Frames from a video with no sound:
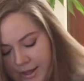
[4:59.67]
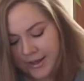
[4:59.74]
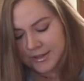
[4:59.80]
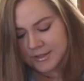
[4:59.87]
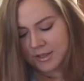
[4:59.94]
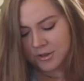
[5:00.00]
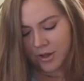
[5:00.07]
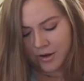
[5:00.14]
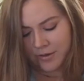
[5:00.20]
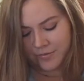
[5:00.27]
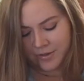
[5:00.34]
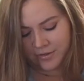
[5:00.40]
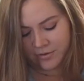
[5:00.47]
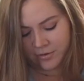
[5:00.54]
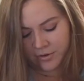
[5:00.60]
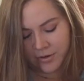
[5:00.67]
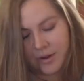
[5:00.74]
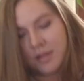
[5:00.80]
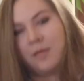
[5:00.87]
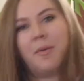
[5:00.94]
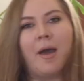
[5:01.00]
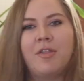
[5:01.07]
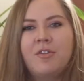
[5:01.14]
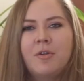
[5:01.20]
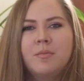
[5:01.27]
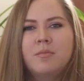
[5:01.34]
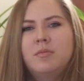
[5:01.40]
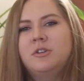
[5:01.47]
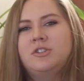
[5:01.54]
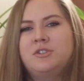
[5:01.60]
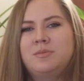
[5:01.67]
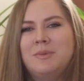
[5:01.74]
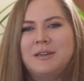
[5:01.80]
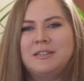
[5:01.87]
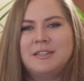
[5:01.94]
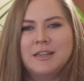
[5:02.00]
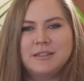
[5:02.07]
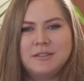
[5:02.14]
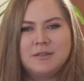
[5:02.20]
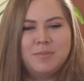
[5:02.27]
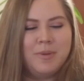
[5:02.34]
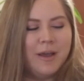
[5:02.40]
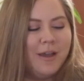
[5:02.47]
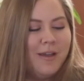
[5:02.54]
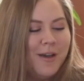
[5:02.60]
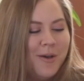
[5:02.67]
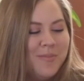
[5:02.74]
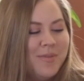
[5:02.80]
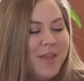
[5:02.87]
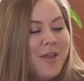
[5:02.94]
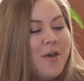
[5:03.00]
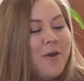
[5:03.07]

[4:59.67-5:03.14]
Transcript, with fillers: I guess a lot of these are in the bathroom, which makes sense. But um,